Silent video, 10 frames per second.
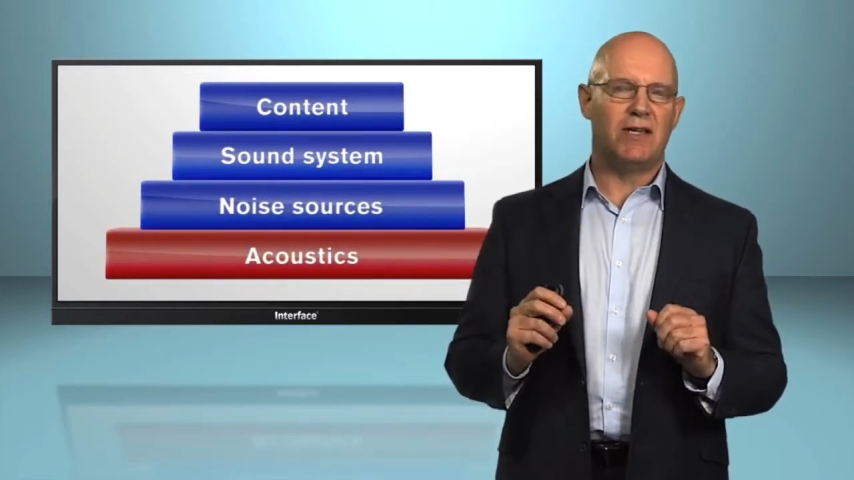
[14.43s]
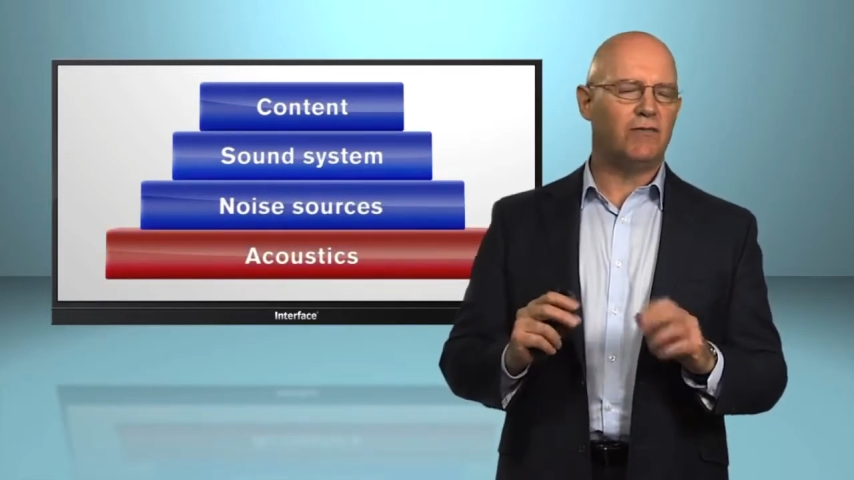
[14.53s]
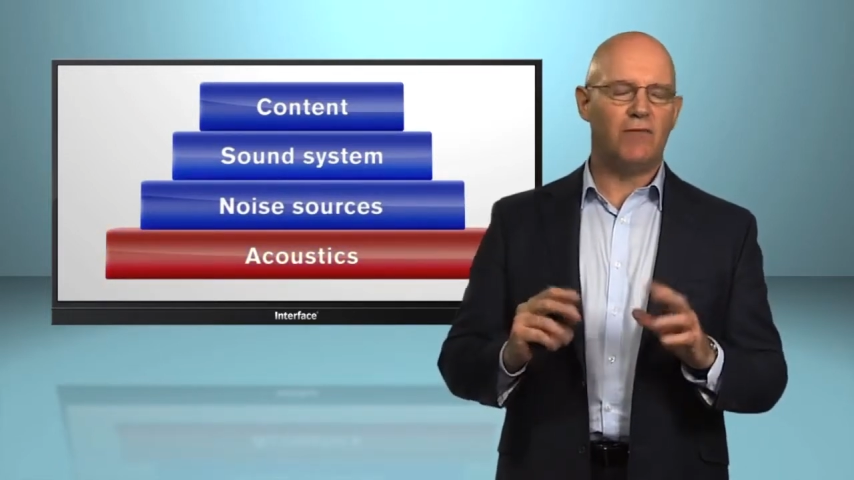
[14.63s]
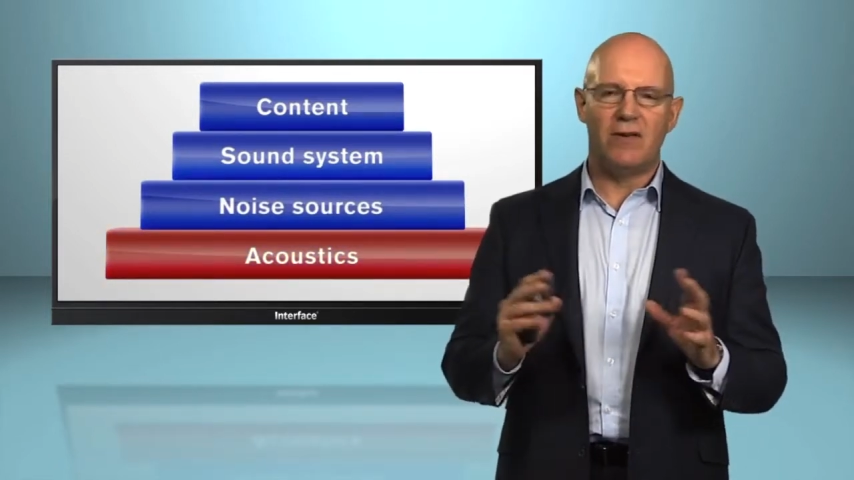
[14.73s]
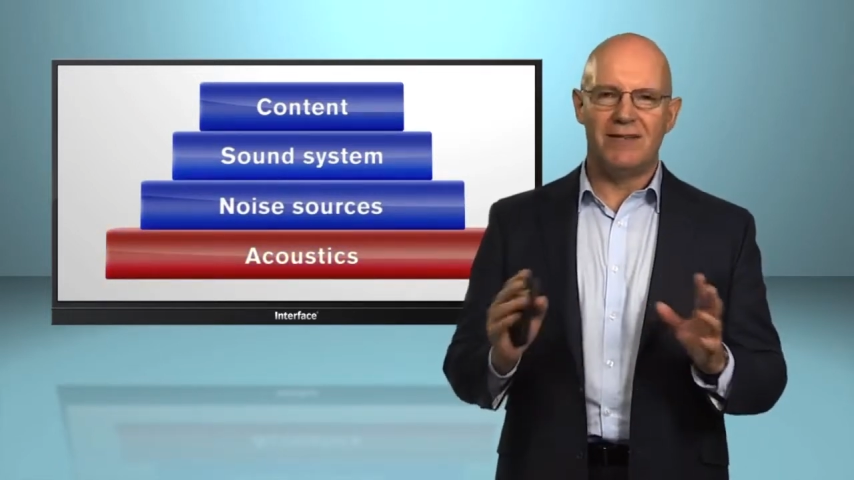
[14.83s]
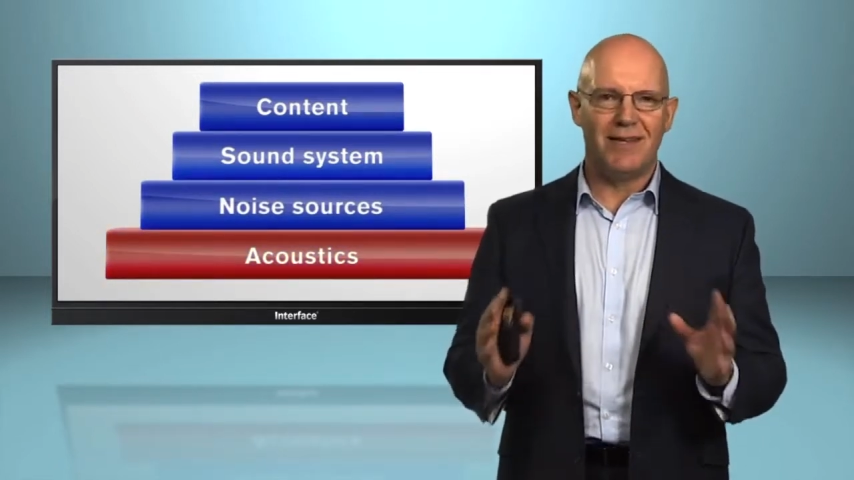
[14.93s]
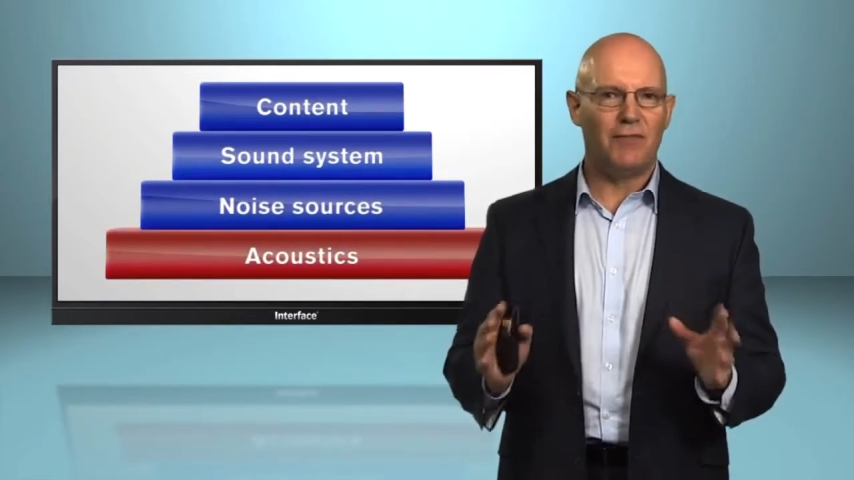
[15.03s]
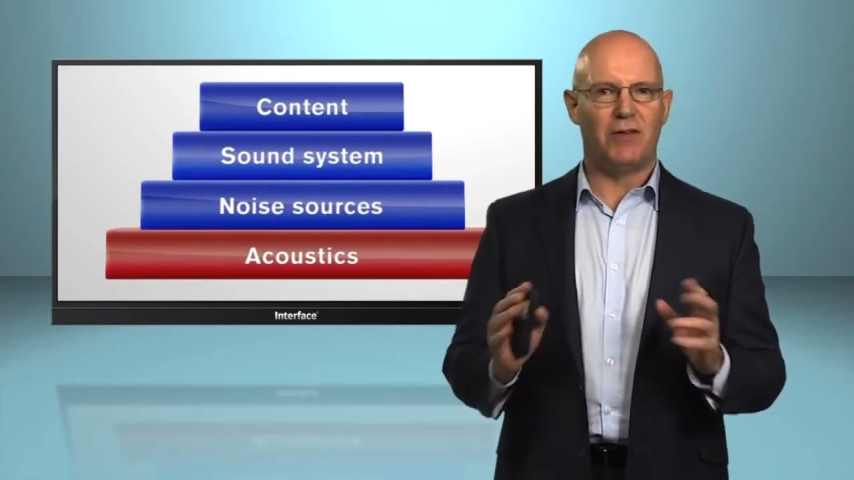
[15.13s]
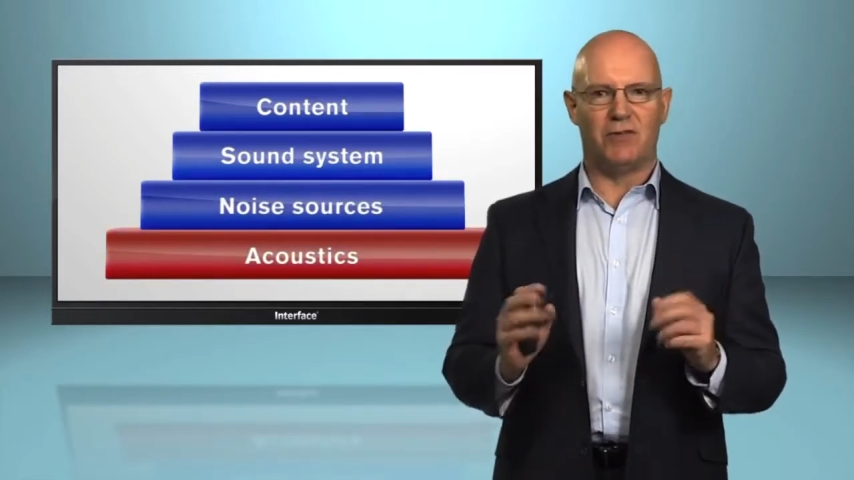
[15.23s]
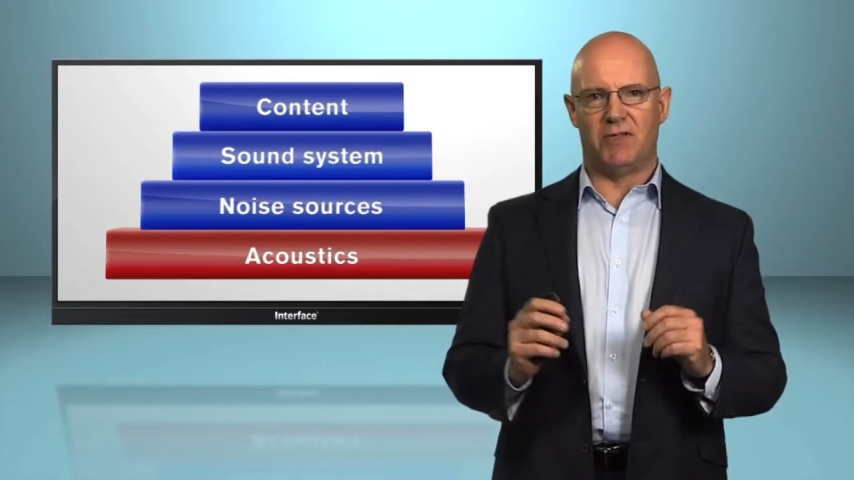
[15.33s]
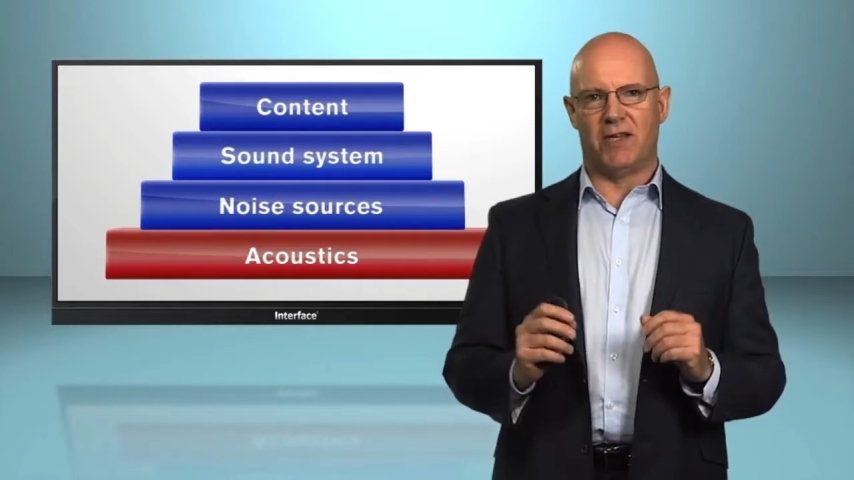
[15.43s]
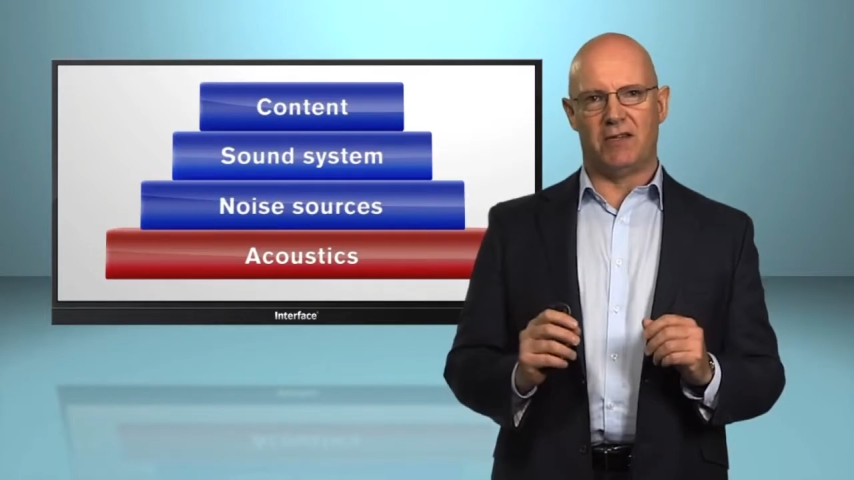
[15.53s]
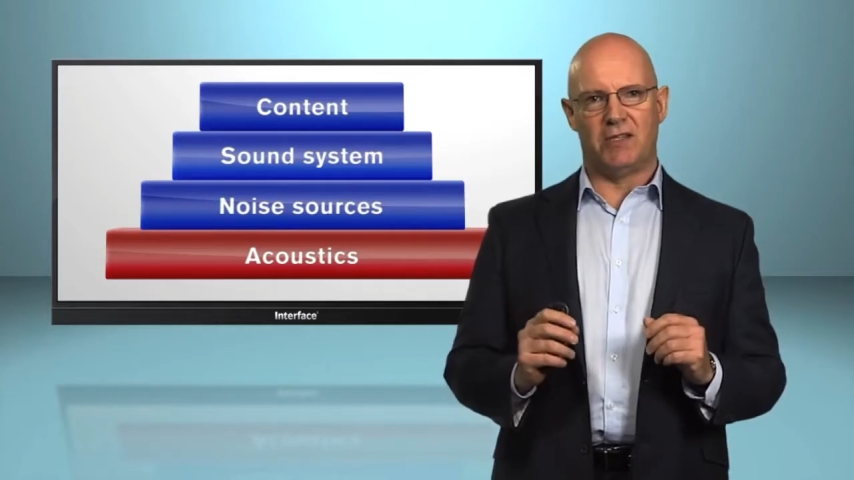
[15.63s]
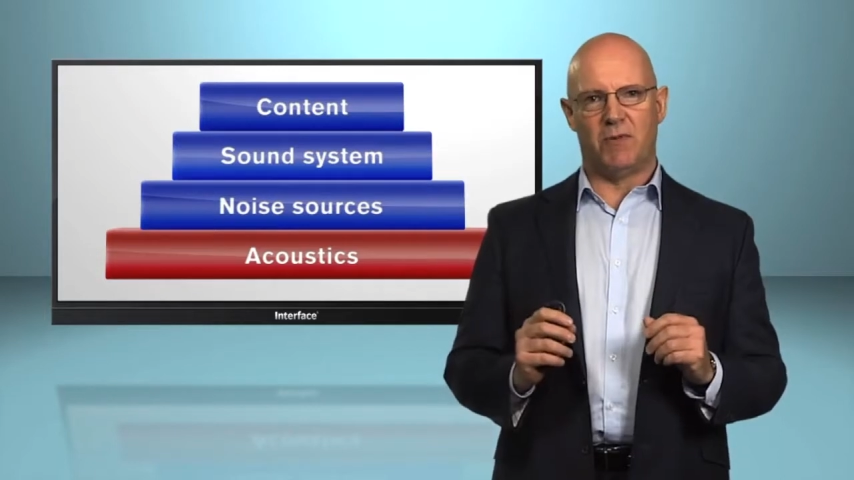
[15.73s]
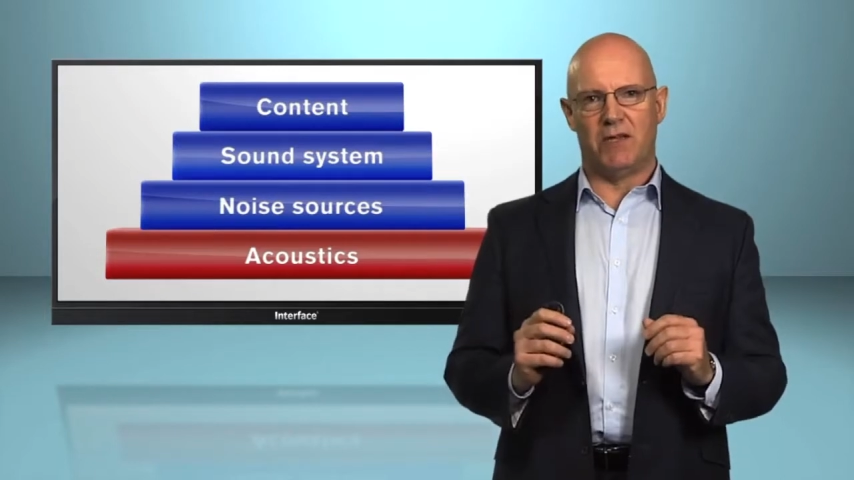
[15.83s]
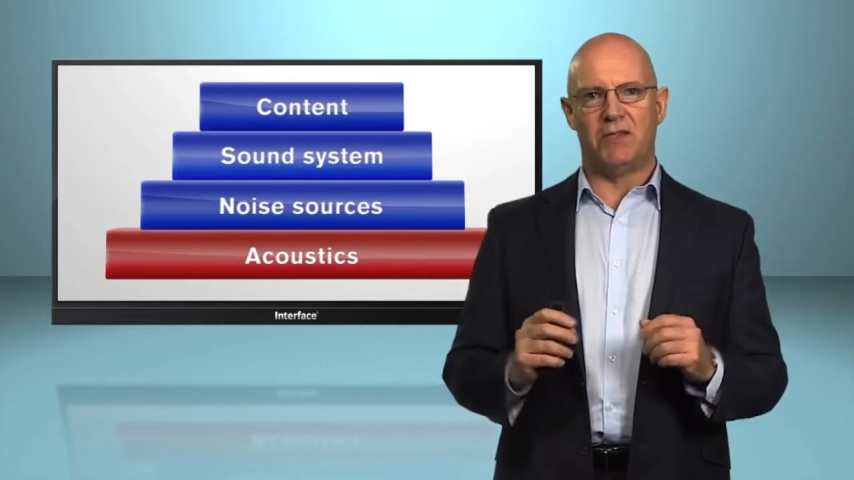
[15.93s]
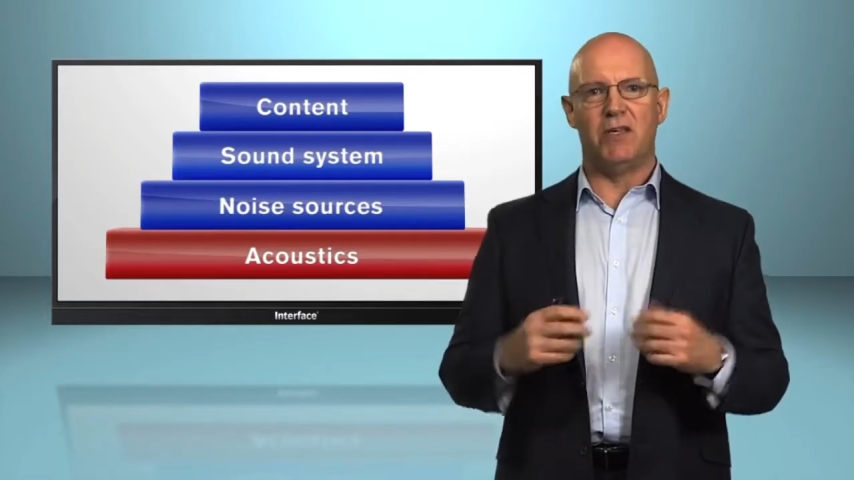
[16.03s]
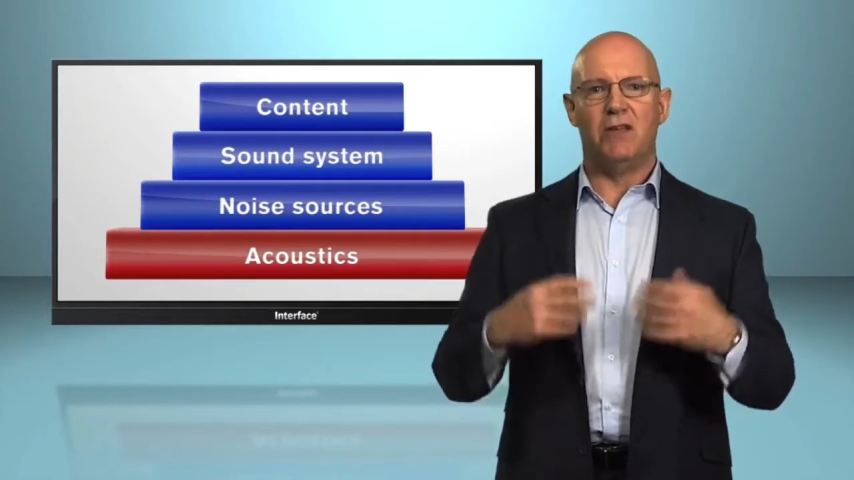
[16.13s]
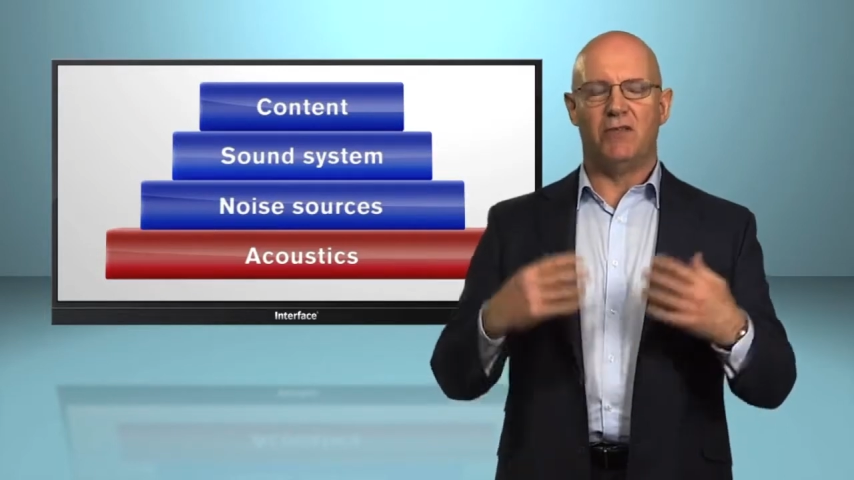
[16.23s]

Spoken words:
it's very difficult to get a space